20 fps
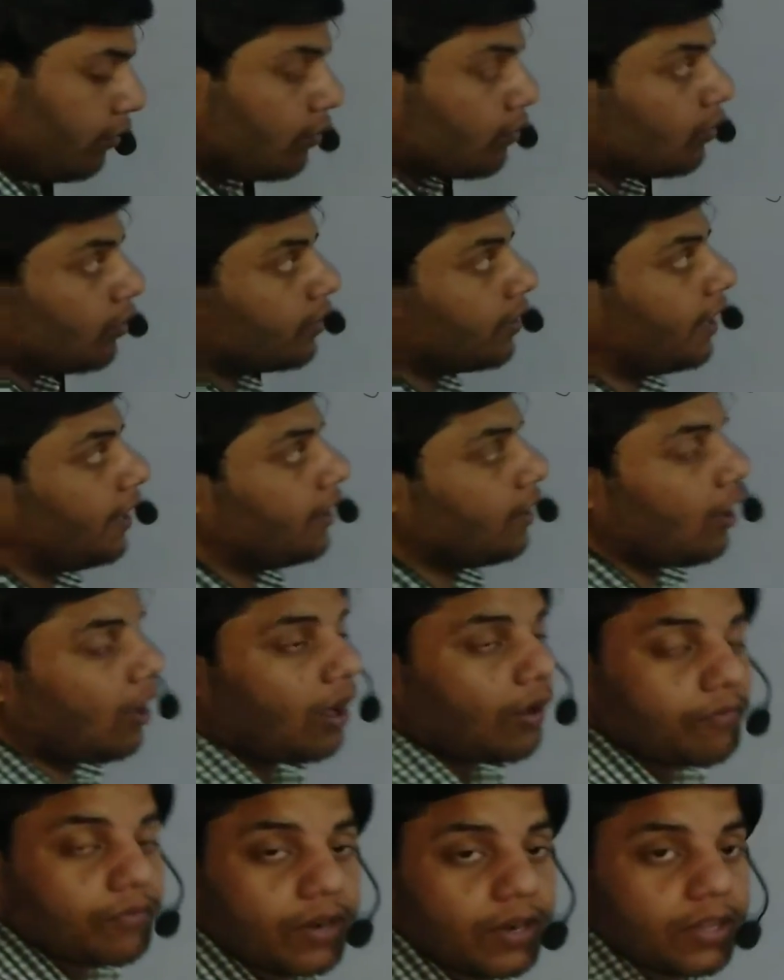nucleotide,
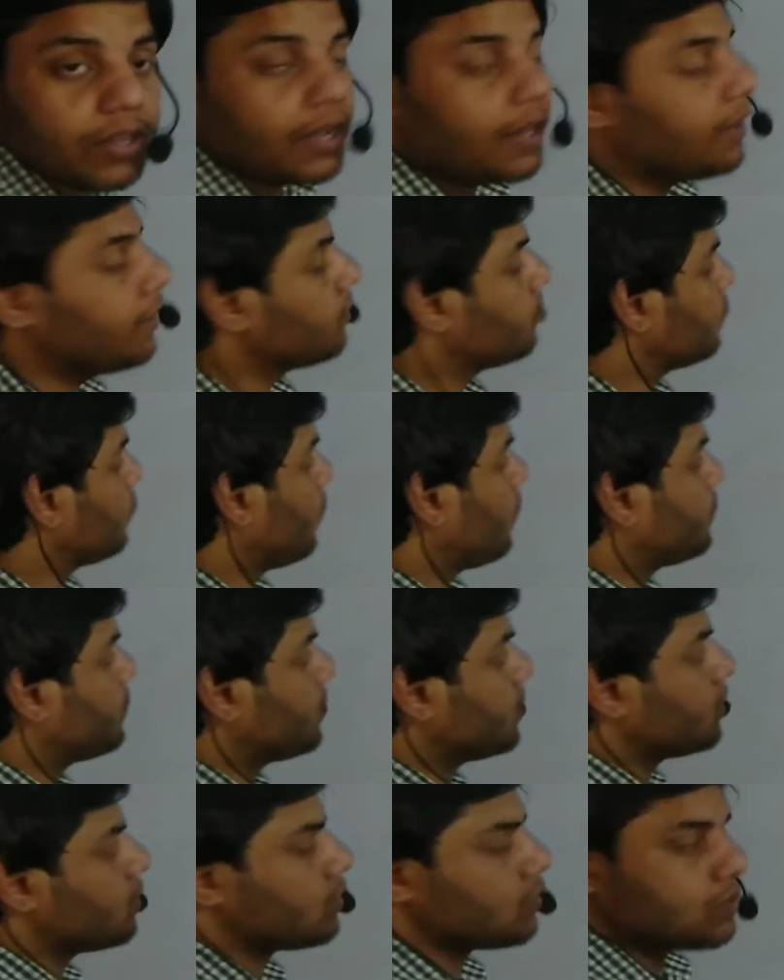after the addition of
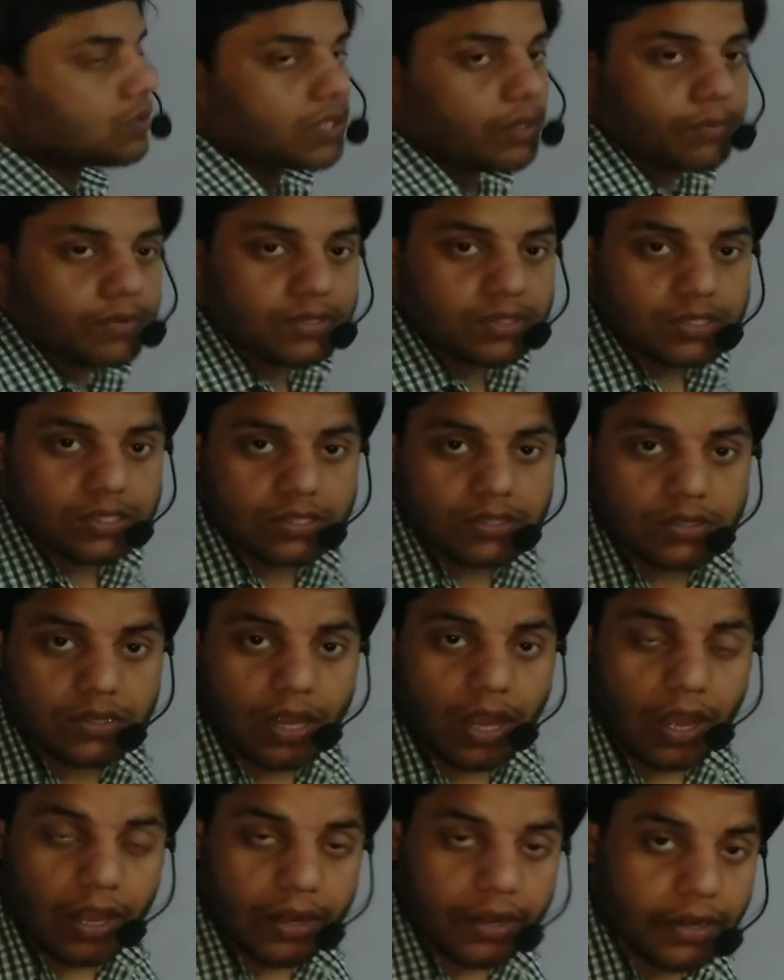60 to 70
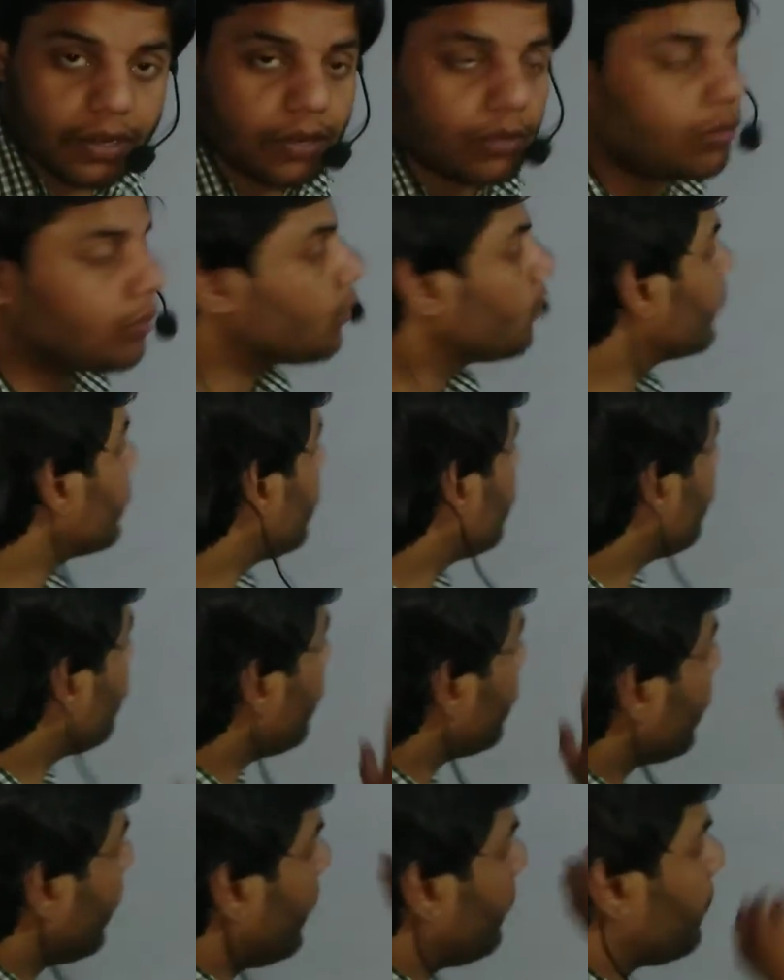RNA nucleotide,
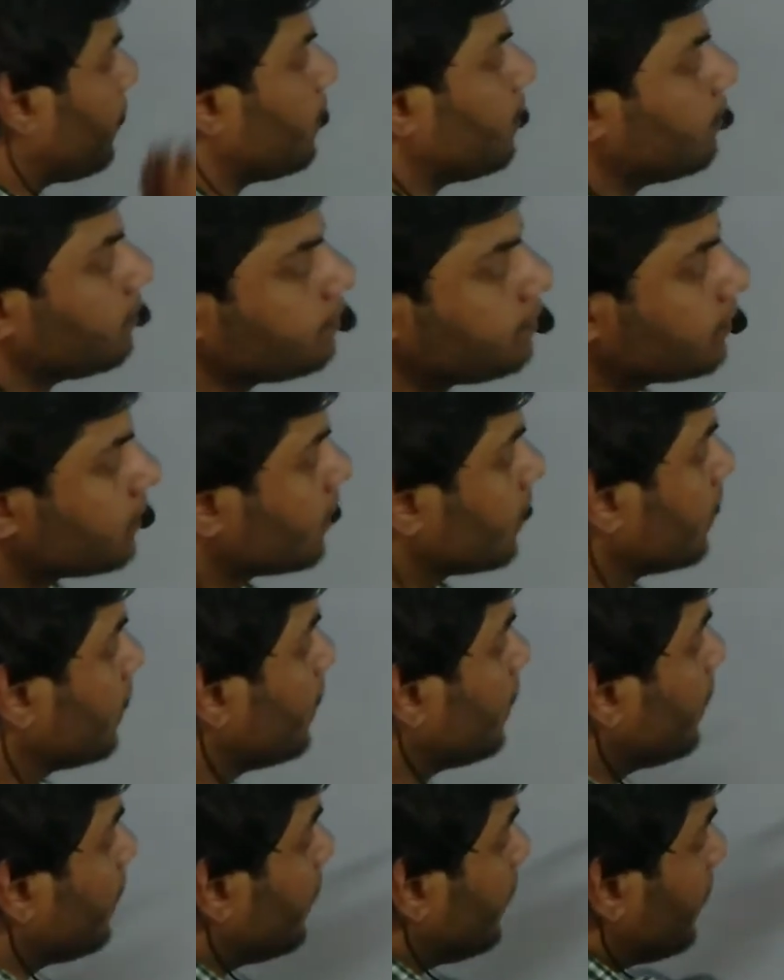what happened?
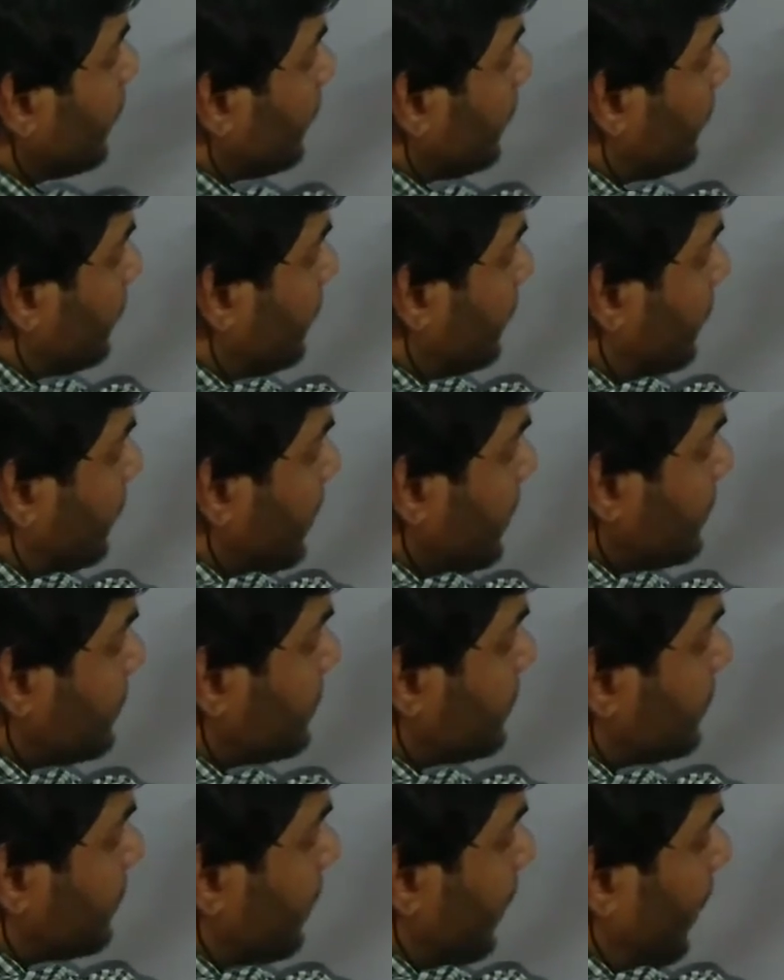
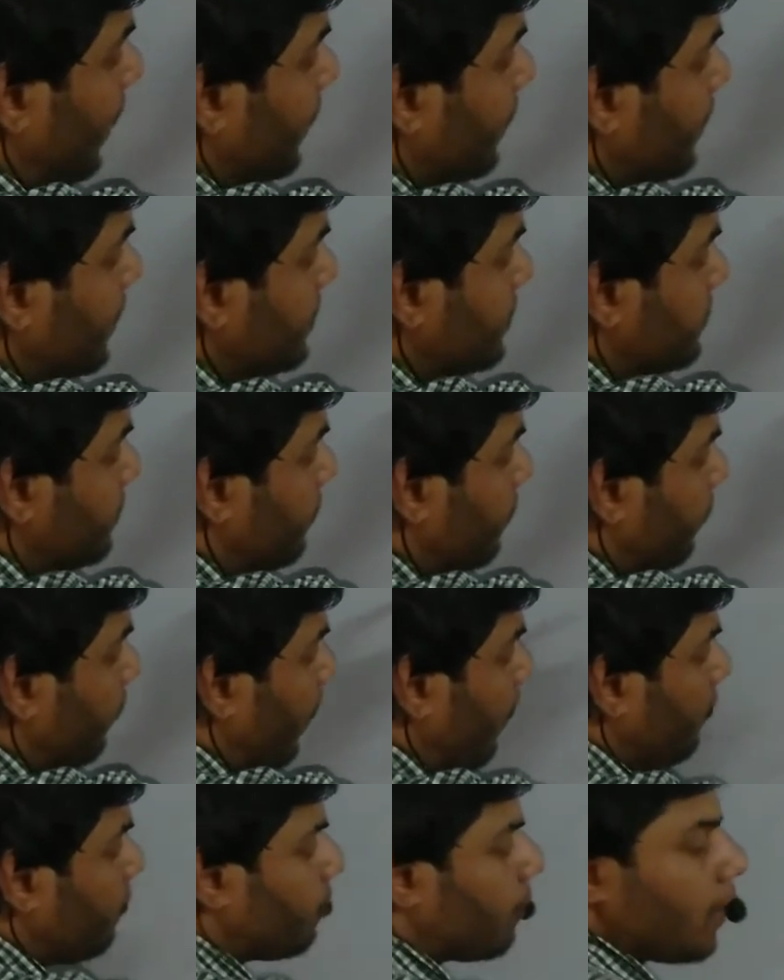This at this
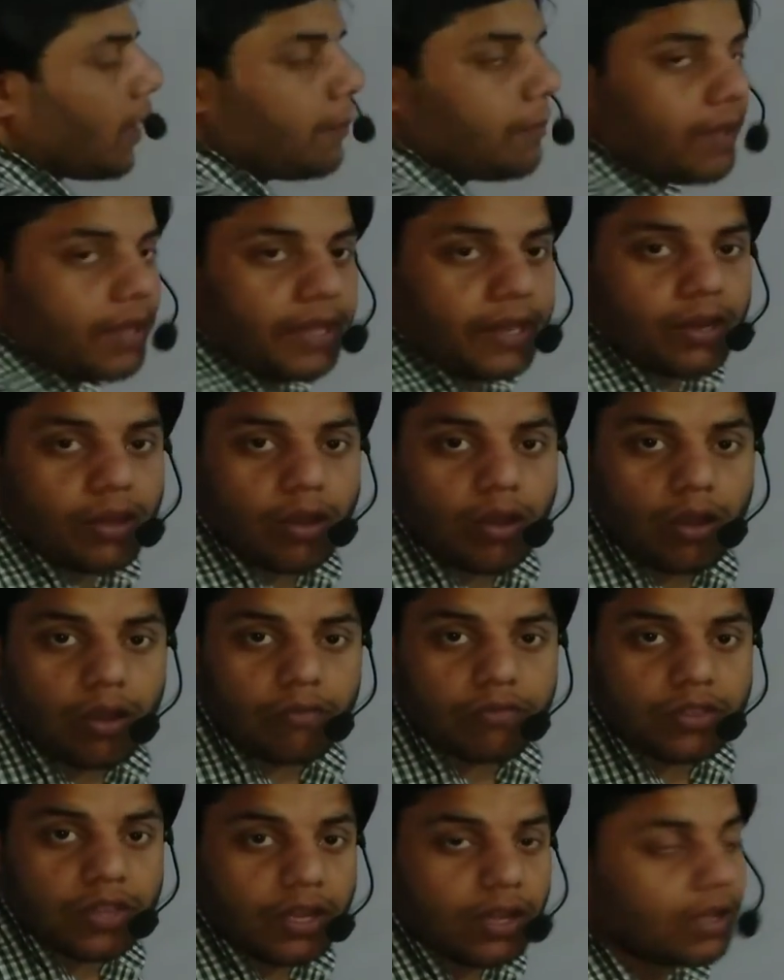5' area
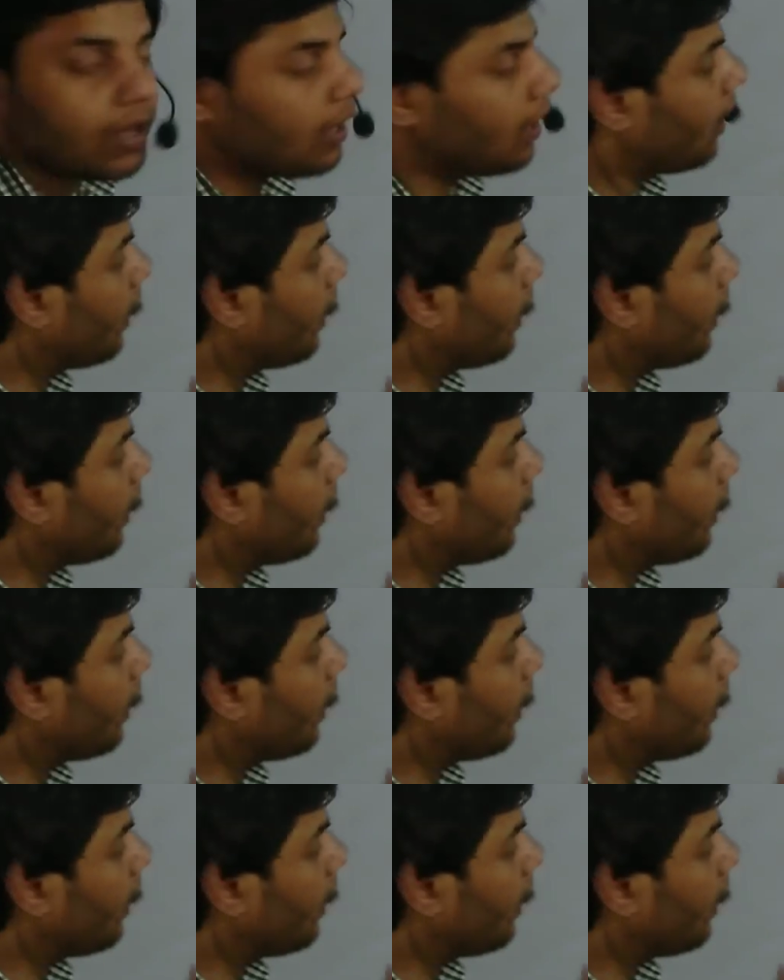of the